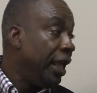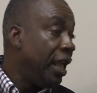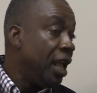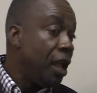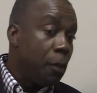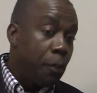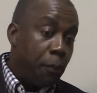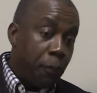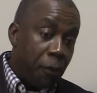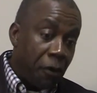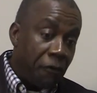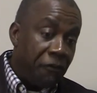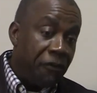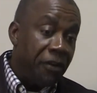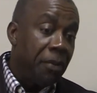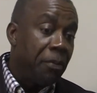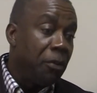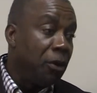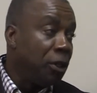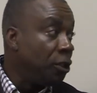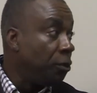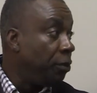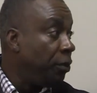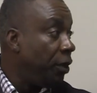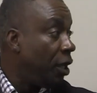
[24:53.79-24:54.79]
A prophet
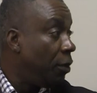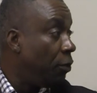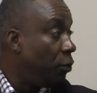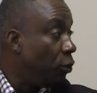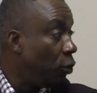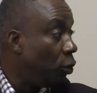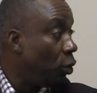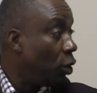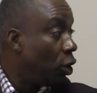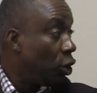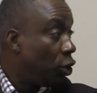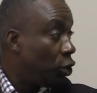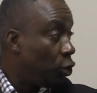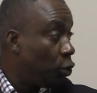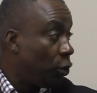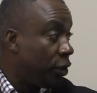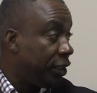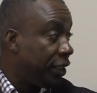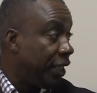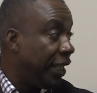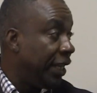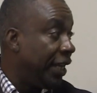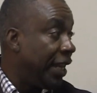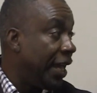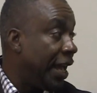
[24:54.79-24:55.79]
must be able to
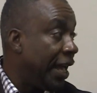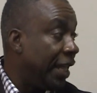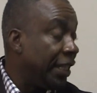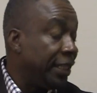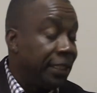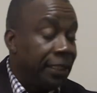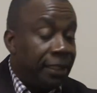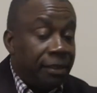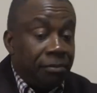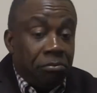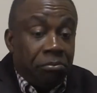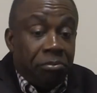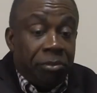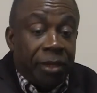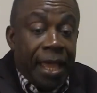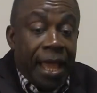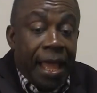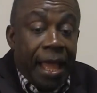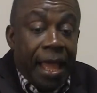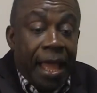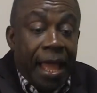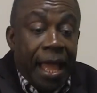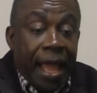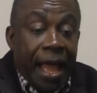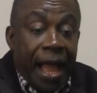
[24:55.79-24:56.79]
say
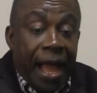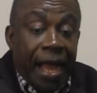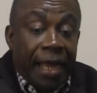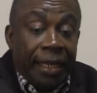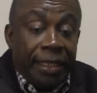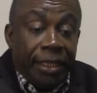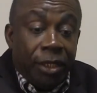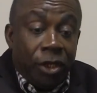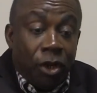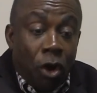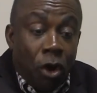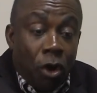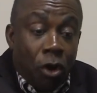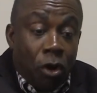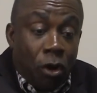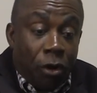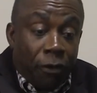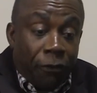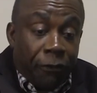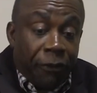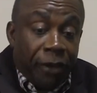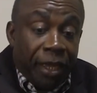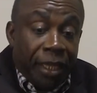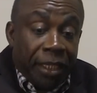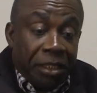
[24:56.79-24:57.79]
that I did not
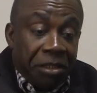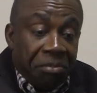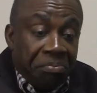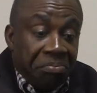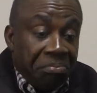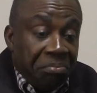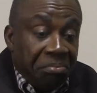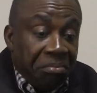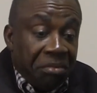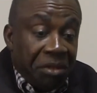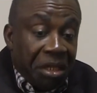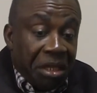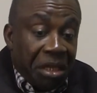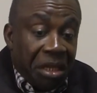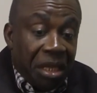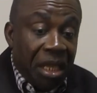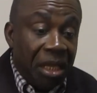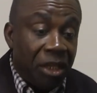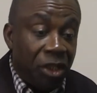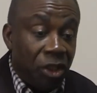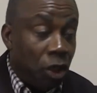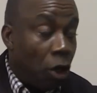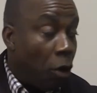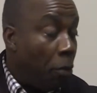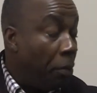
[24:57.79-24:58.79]
covet
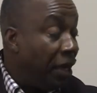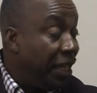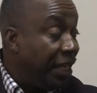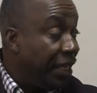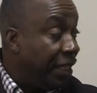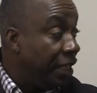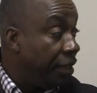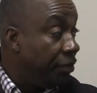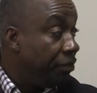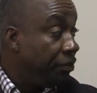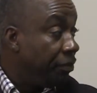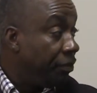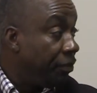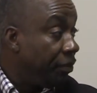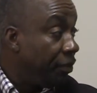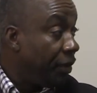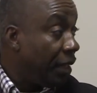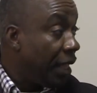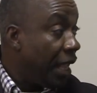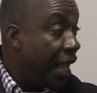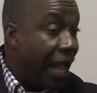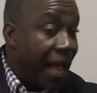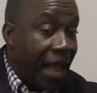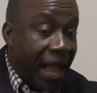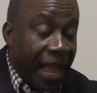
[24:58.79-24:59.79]
your money,
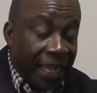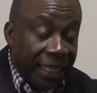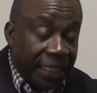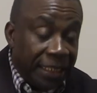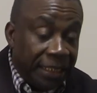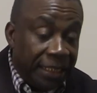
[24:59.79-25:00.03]
I